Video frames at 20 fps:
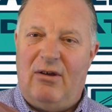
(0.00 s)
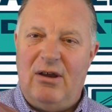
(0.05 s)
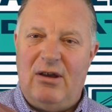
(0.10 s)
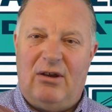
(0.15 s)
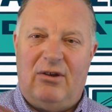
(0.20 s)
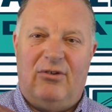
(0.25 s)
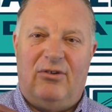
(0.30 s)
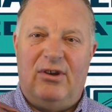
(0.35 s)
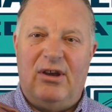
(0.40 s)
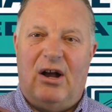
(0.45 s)
You
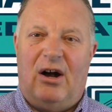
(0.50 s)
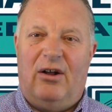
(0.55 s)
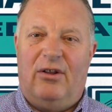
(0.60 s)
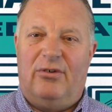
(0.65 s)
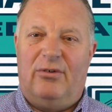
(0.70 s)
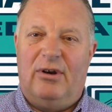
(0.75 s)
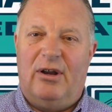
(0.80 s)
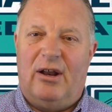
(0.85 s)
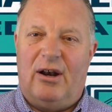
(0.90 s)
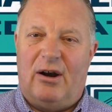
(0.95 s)
can see all
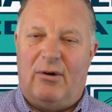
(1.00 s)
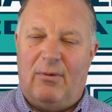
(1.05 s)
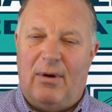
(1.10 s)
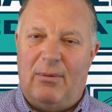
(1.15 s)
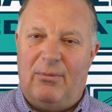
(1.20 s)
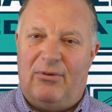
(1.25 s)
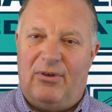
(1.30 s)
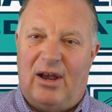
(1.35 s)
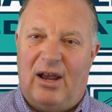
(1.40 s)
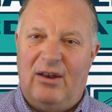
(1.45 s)
three on our
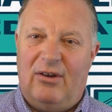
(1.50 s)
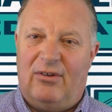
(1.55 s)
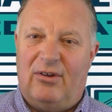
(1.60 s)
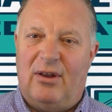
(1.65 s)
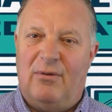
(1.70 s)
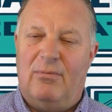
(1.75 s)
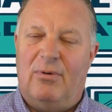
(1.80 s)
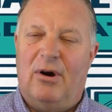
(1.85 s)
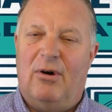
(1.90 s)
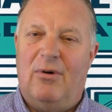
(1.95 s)
website,
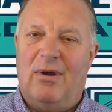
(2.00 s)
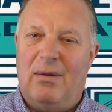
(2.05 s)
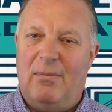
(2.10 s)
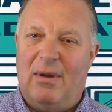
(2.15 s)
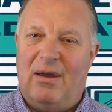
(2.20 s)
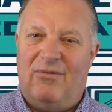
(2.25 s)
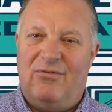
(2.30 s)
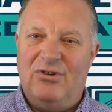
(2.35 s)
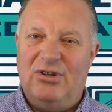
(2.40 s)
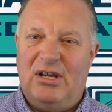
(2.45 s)

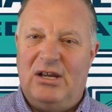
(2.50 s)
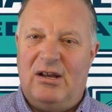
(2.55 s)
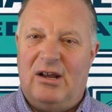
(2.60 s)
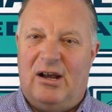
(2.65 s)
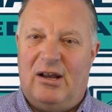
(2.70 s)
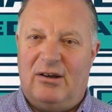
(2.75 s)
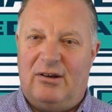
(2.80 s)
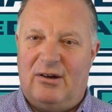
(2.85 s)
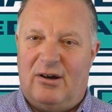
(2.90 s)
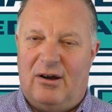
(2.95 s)

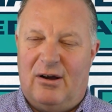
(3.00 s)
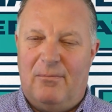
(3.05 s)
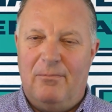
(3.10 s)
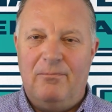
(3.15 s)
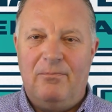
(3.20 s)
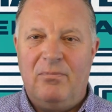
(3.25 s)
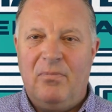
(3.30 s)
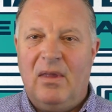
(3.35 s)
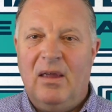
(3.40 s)
sunpromfg.com.